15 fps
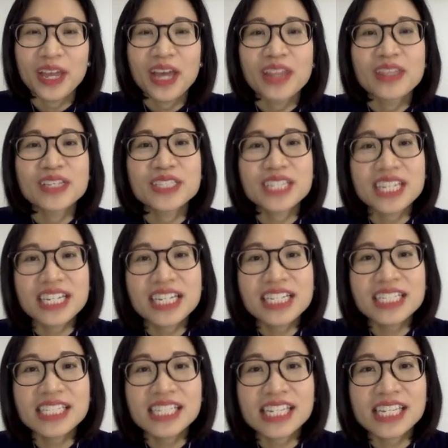The
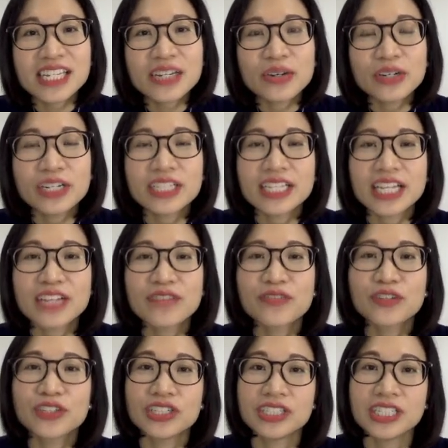CDC or the Center
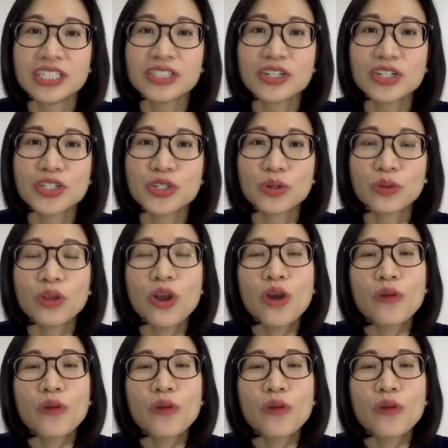for Disease Control